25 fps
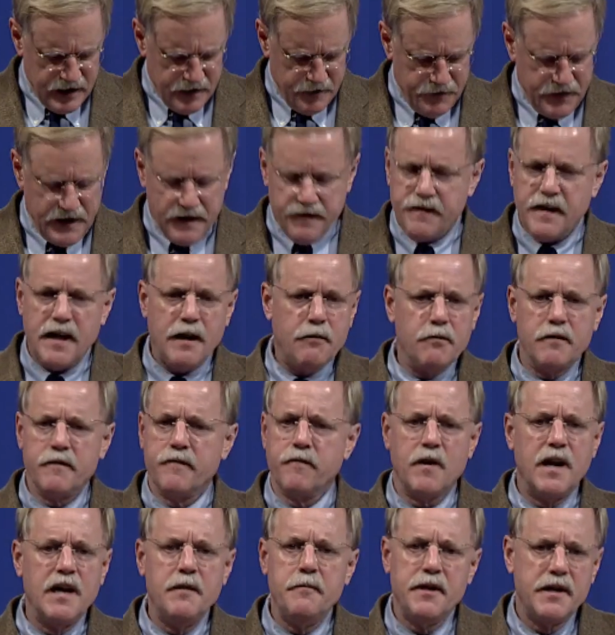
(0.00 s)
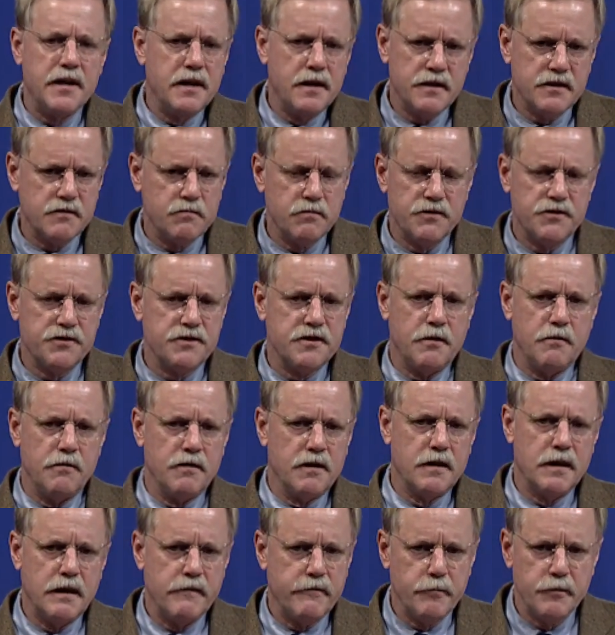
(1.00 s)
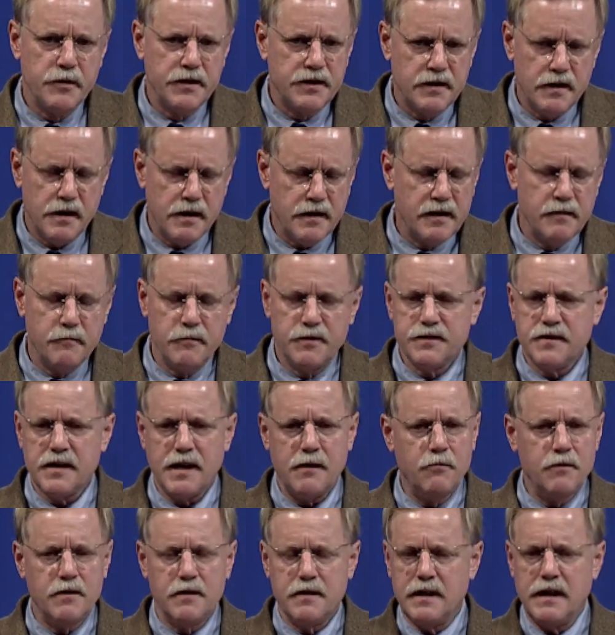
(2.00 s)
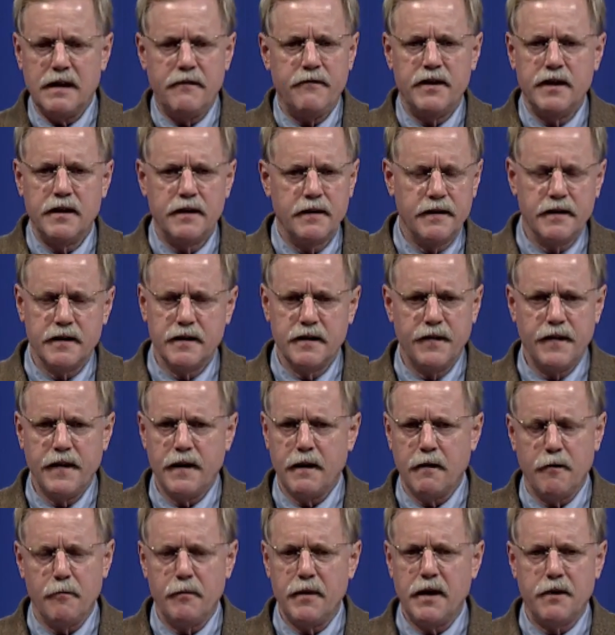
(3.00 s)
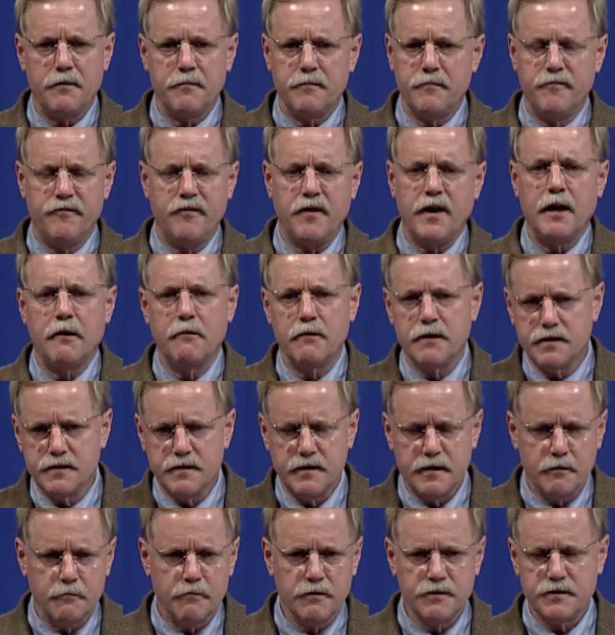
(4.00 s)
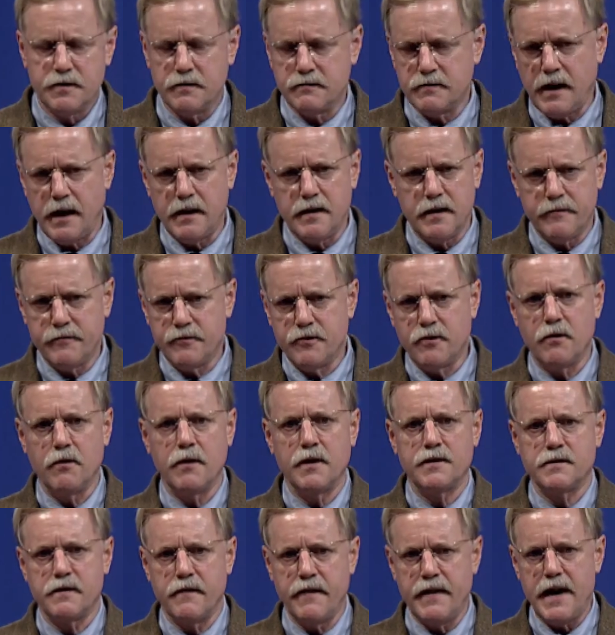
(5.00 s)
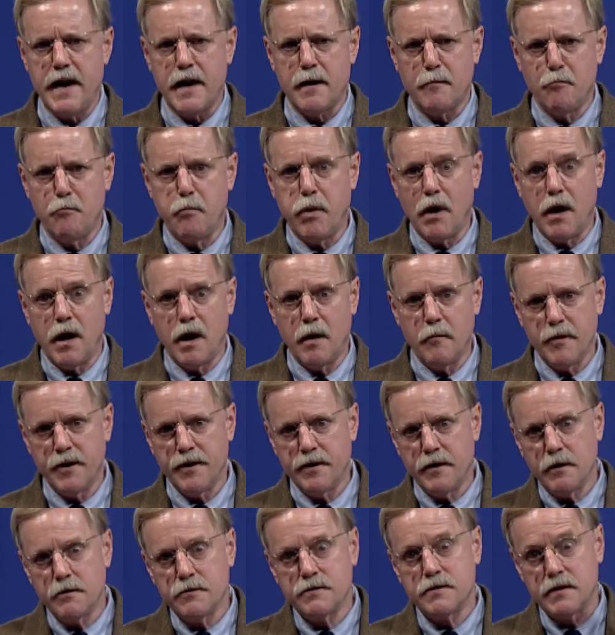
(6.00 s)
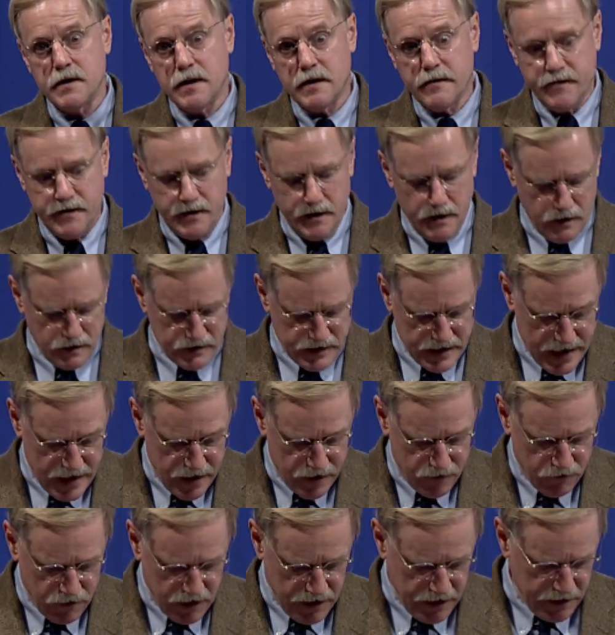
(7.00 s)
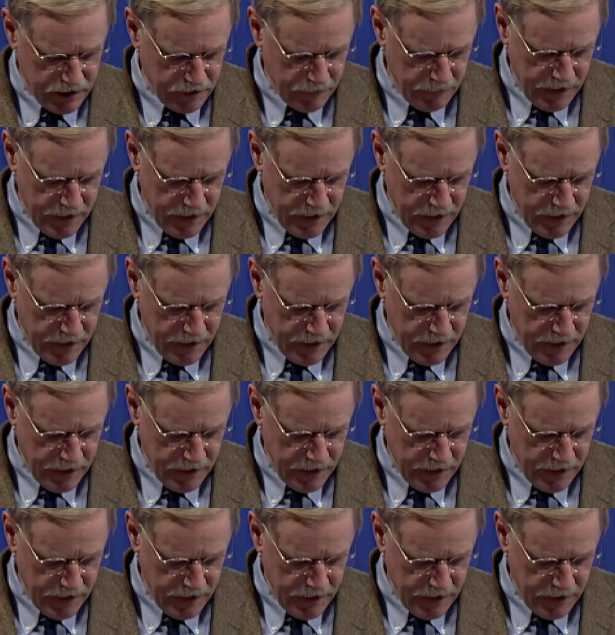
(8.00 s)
If I were framing Hiss with stolen government documents, I wouldn't have anything in there about fire extinguishers. I'd have drawings of the atom bomb and notes in FDR's handwriting.